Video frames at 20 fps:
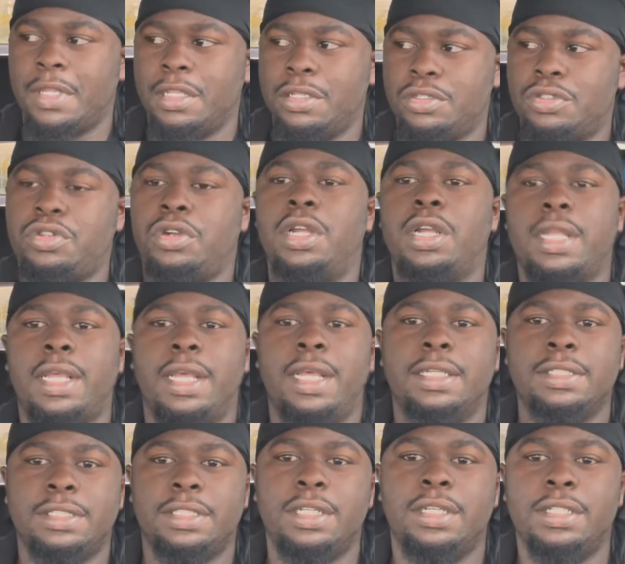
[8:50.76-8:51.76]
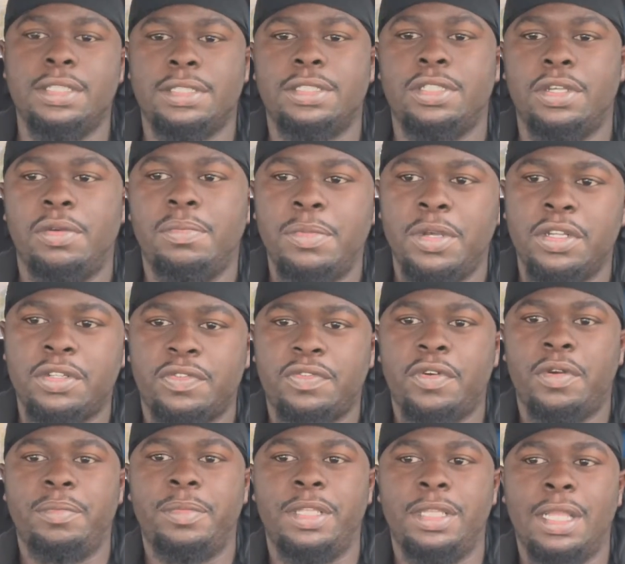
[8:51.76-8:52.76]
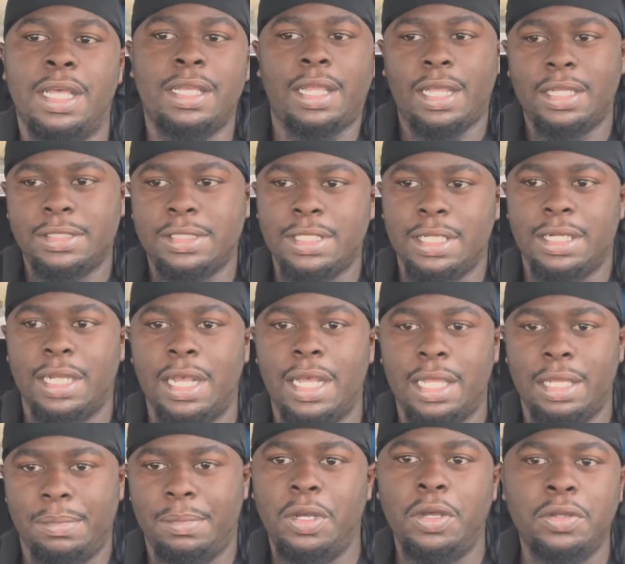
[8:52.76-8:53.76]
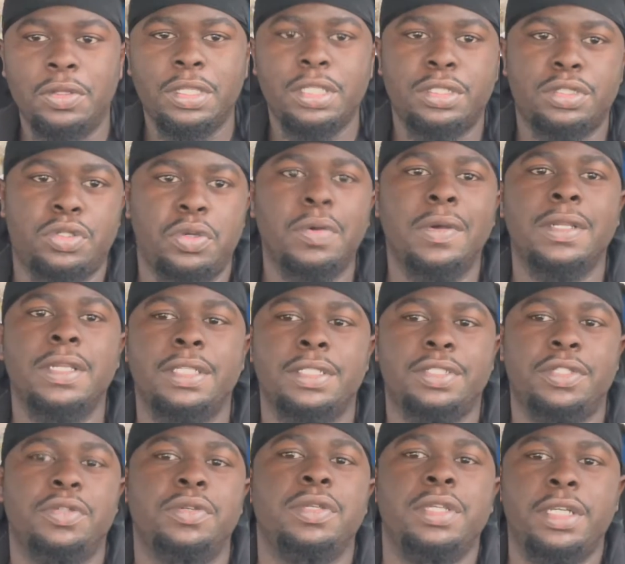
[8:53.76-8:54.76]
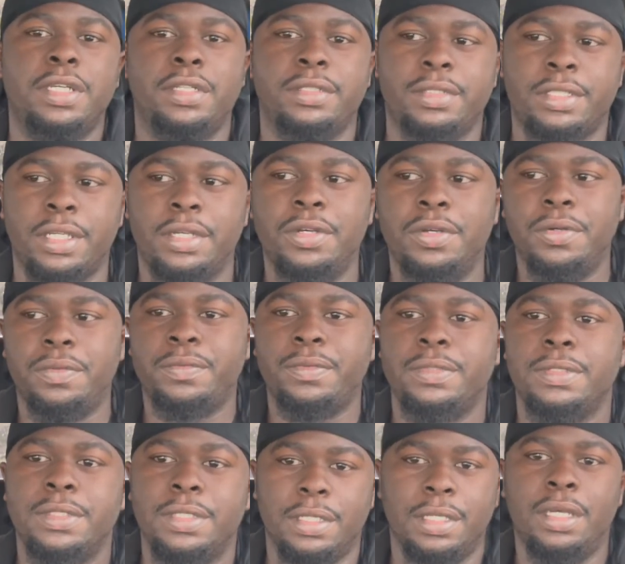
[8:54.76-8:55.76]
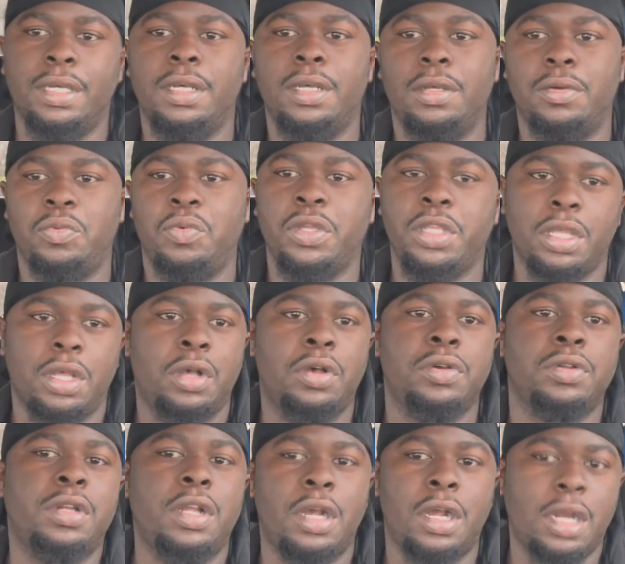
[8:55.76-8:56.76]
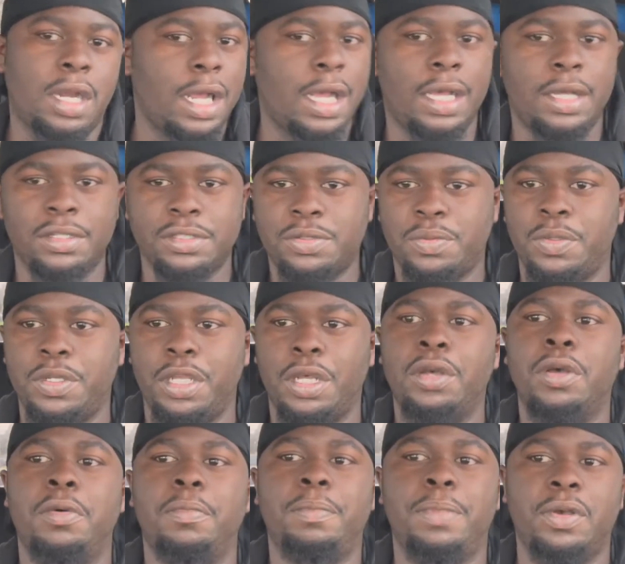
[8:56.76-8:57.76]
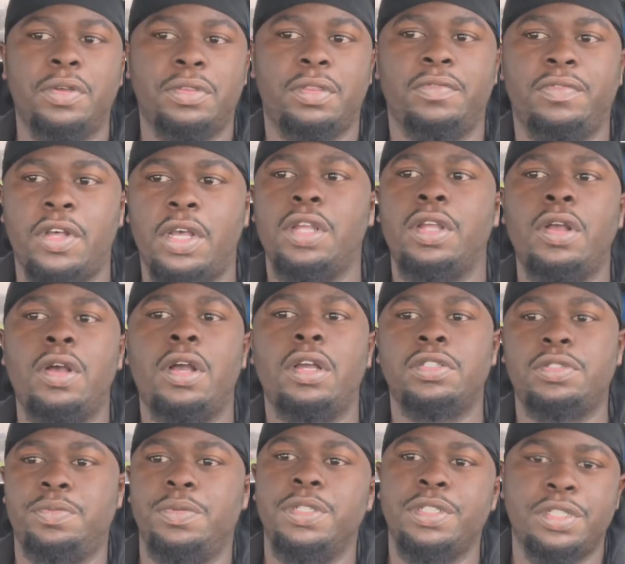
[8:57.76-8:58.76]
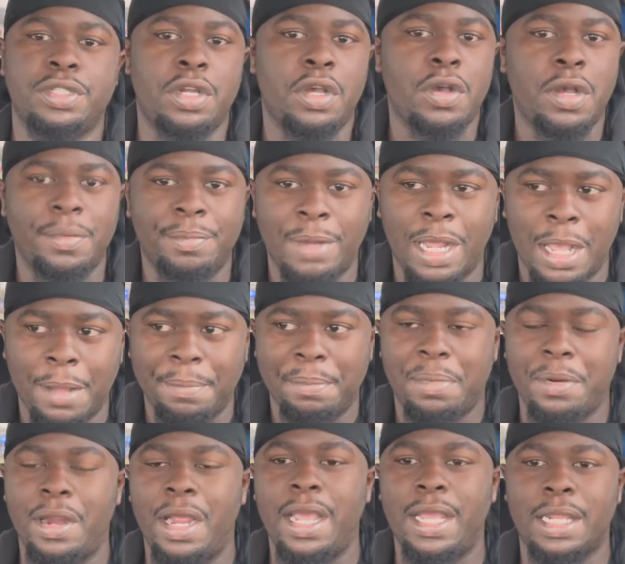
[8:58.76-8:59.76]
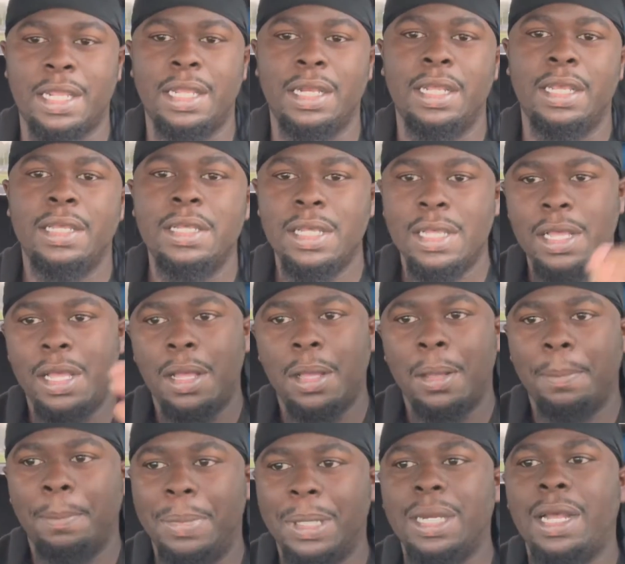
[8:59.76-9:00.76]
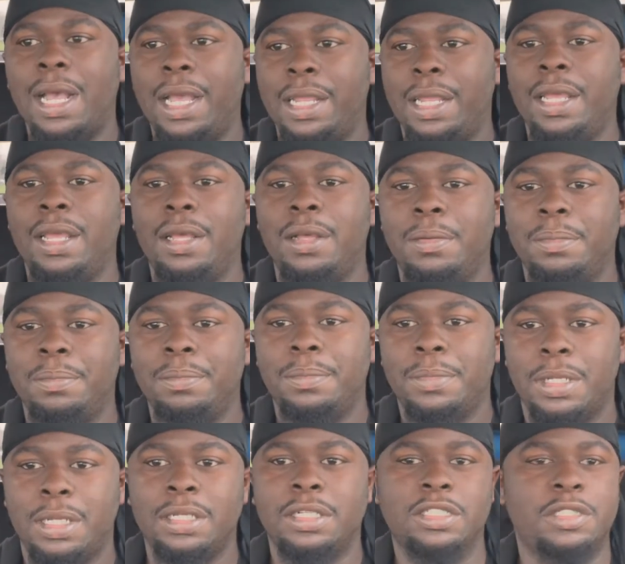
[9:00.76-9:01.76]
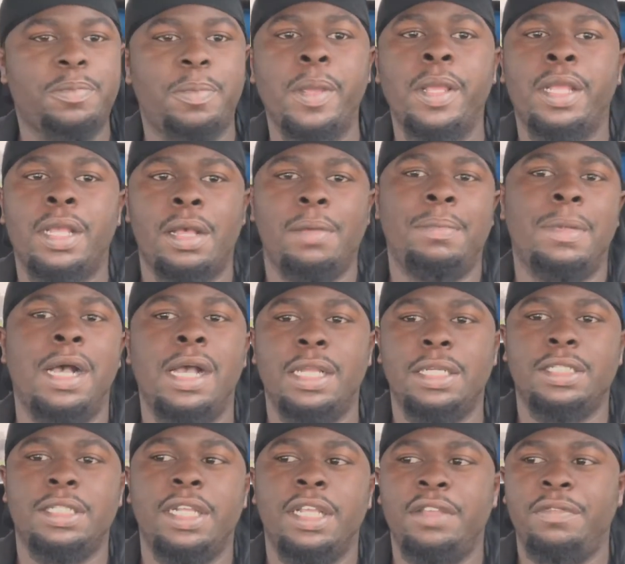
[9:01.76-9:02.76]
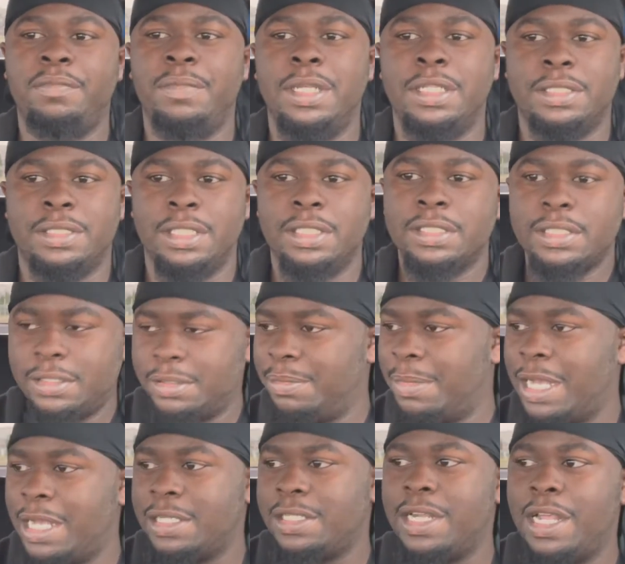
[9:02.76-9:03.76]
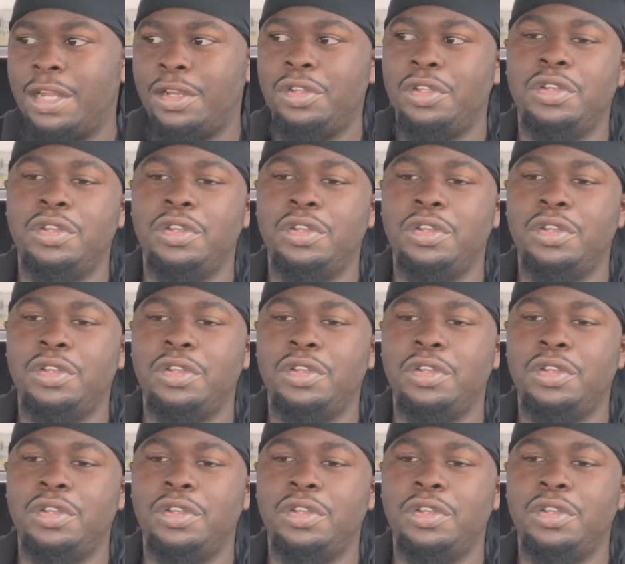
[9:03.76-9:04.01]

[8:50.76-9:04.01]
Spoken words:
Trucking has done so much for me. Like I said, I am only 22 years old. We own our house, we own both of our cars, which, no, I'm not bragging, but I am gonna speak on my achievements. This is my channel.